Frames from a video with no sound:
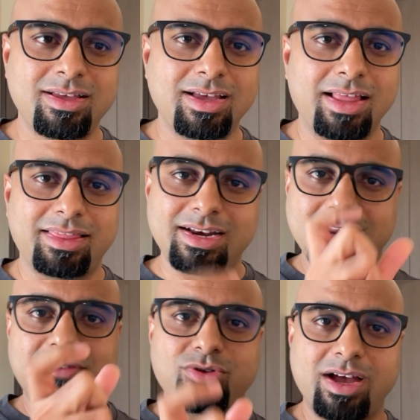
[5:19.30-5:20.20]
and then
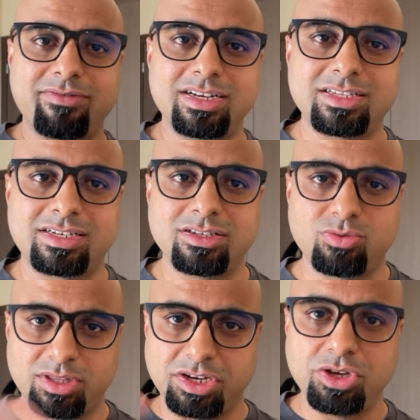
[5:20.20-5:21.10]
now you have an instance
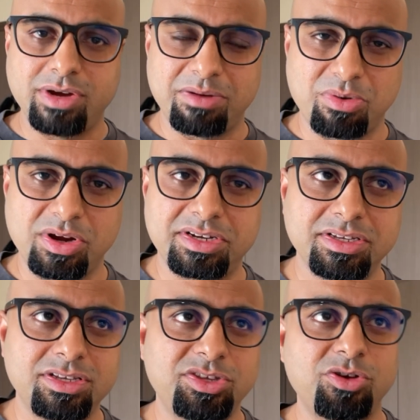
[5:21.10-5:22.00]
with a new endpoint.
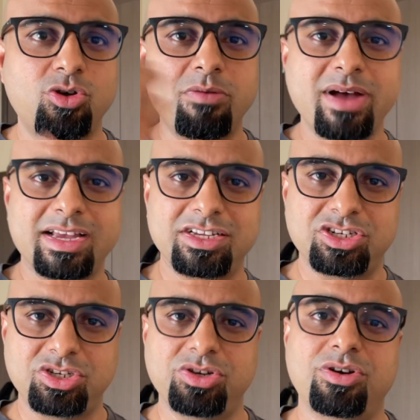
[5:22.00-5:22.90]
You go back
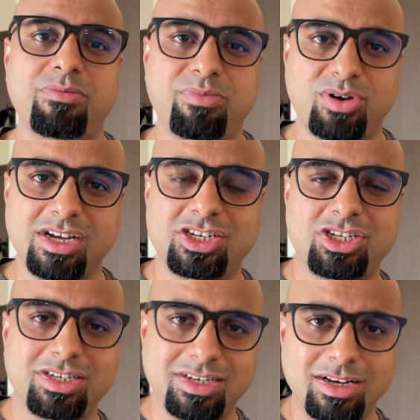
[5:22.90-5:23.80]
into your
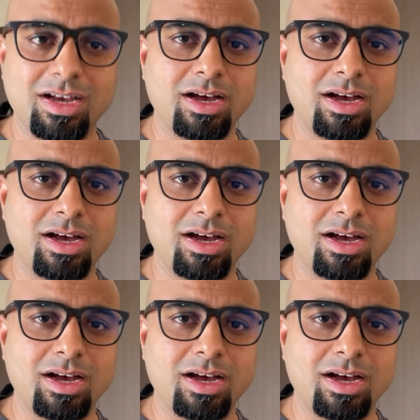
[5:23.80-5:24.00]
production